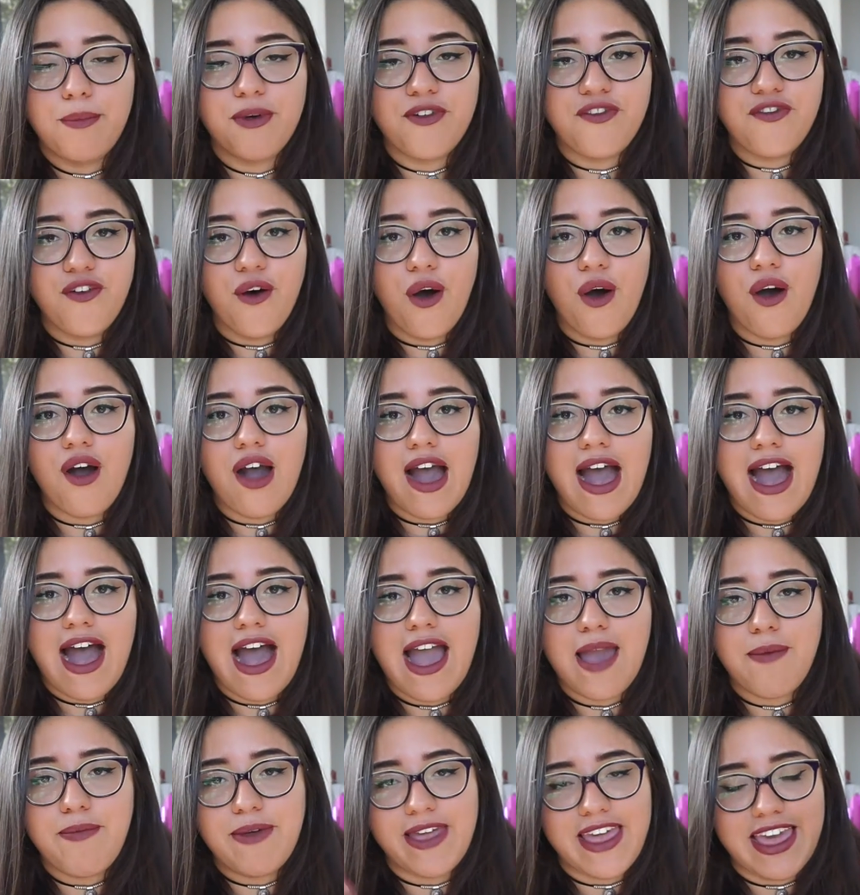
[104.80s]
Before
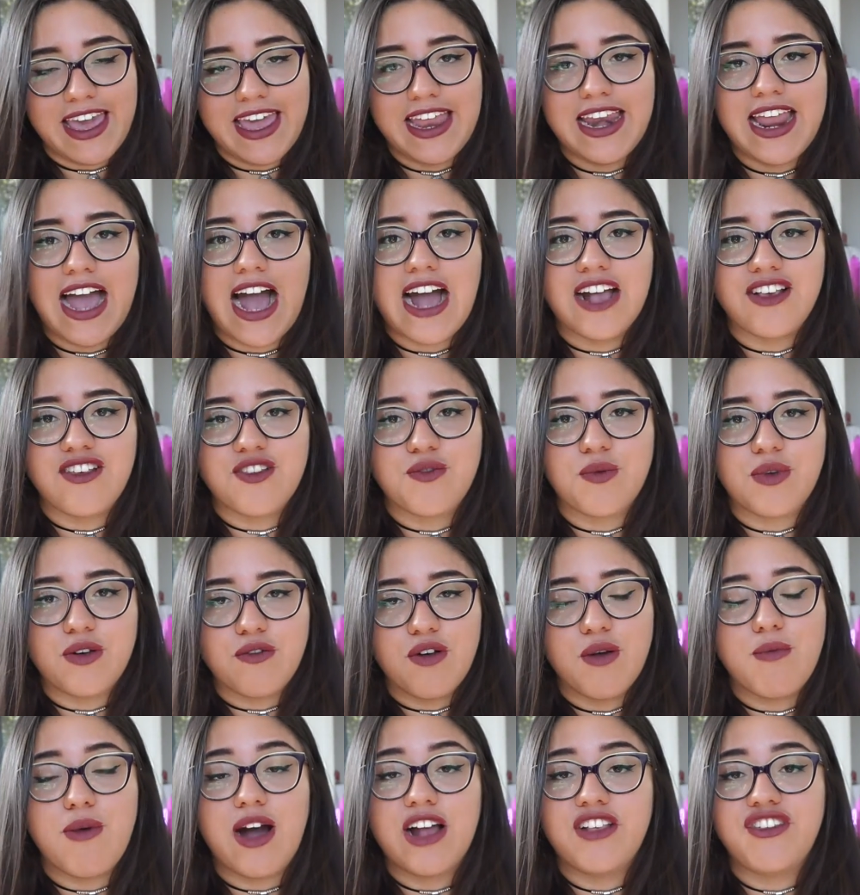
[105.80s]
I begin, I just want
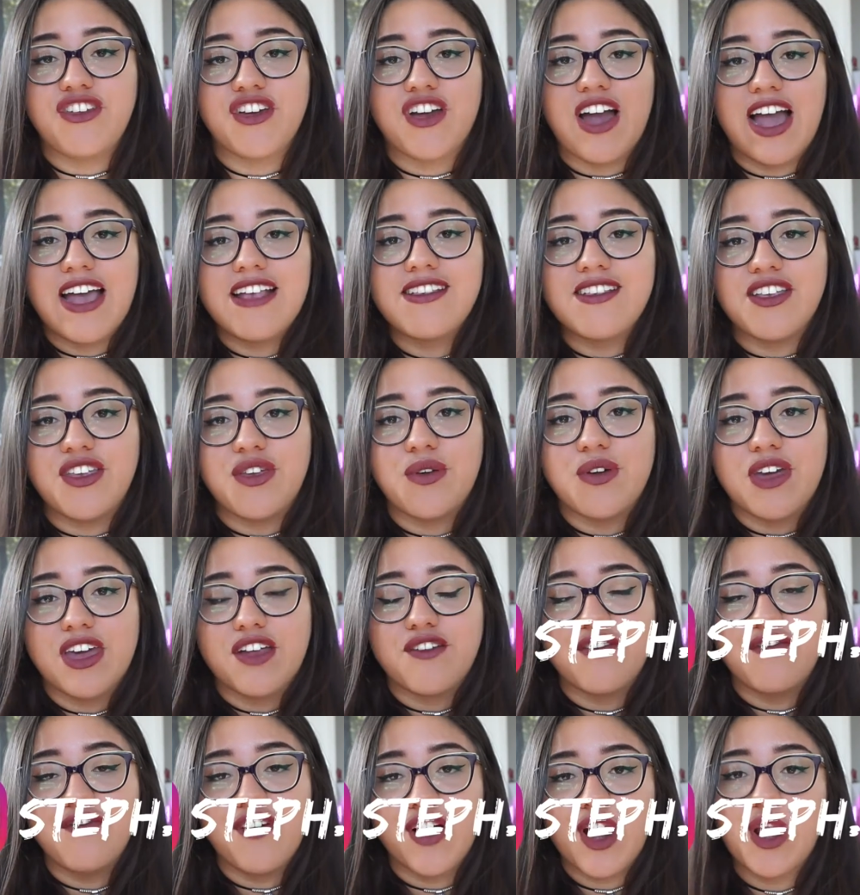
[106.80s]
to remind you guys that you
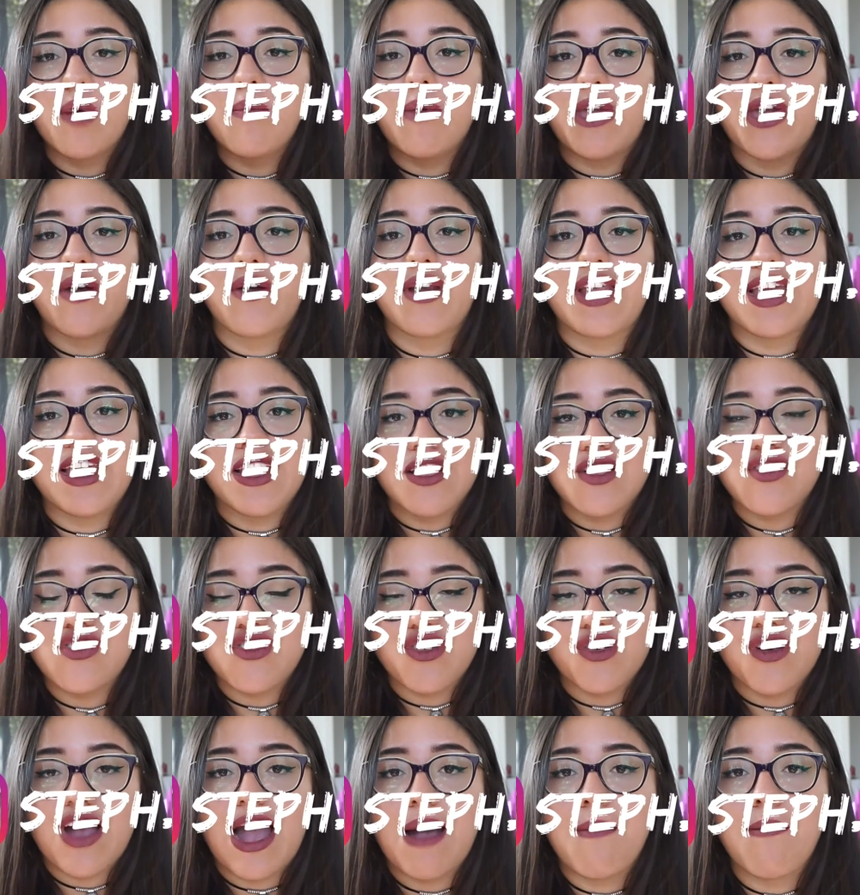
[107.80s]
can follow me on
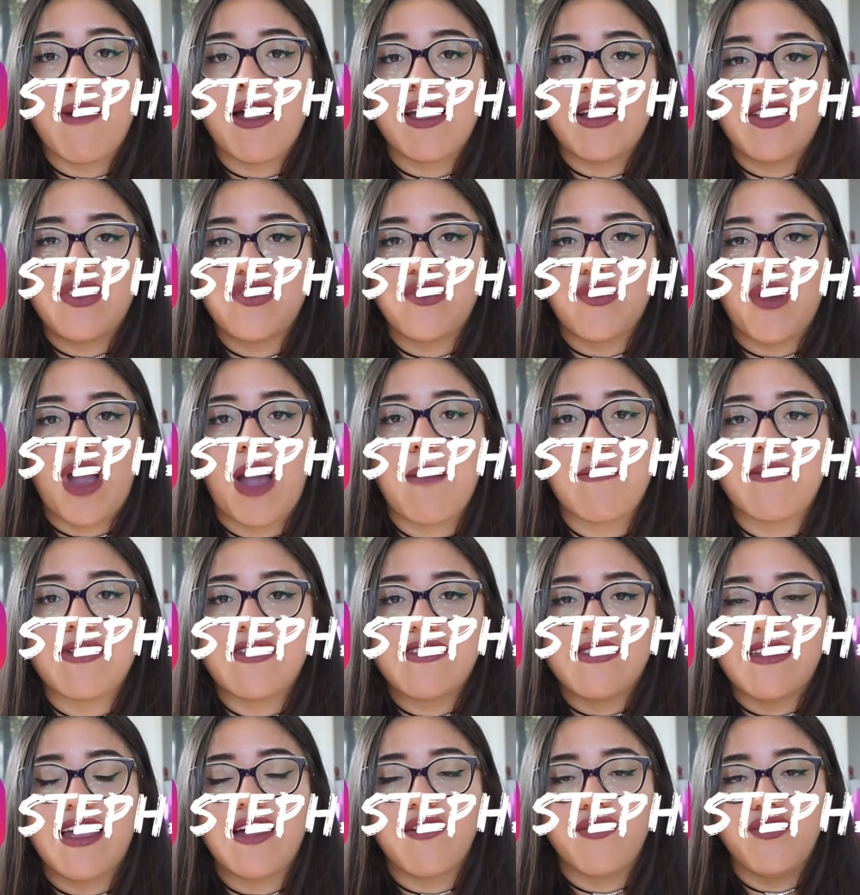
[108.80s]
Instagram. My Instagram is
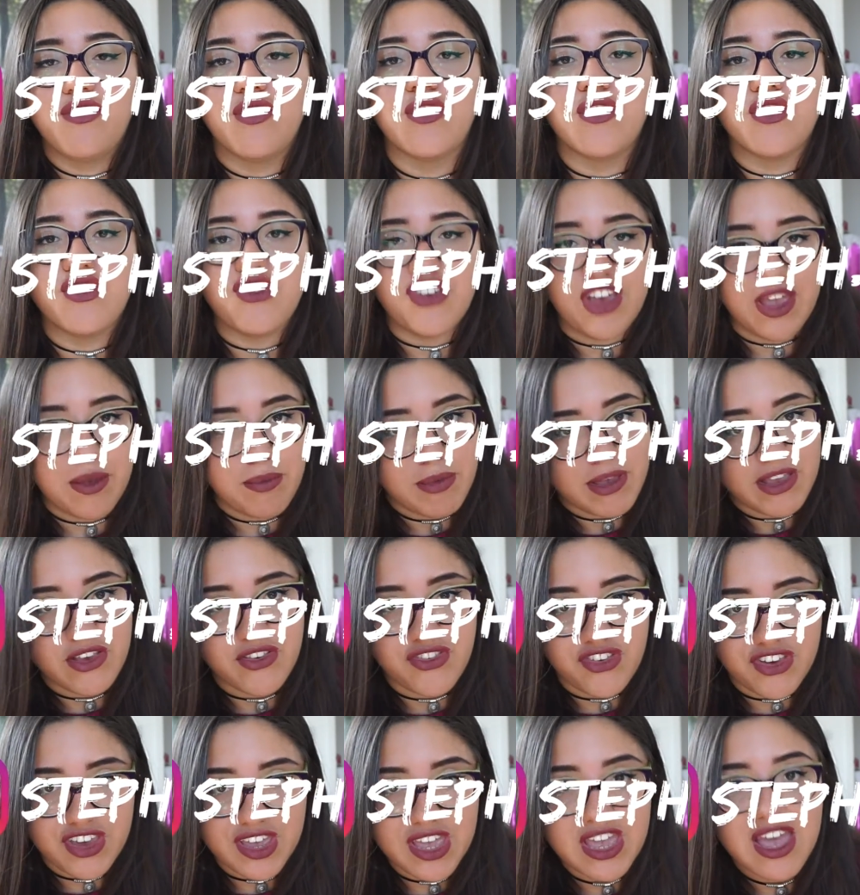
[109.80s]
steph dot J P
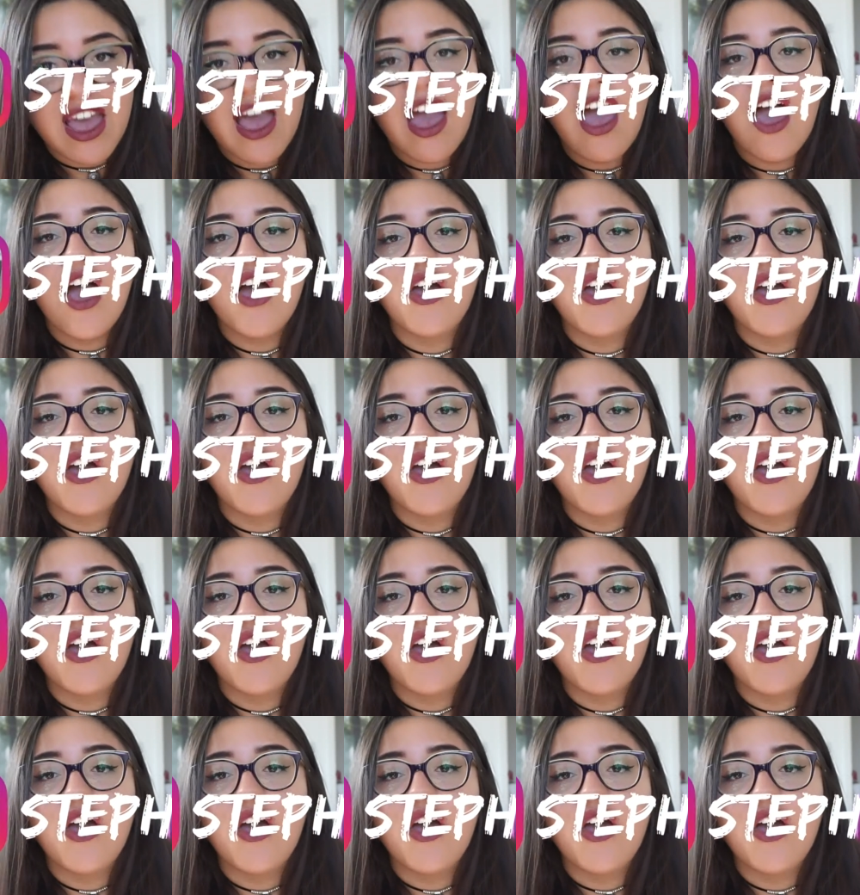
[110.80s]
G.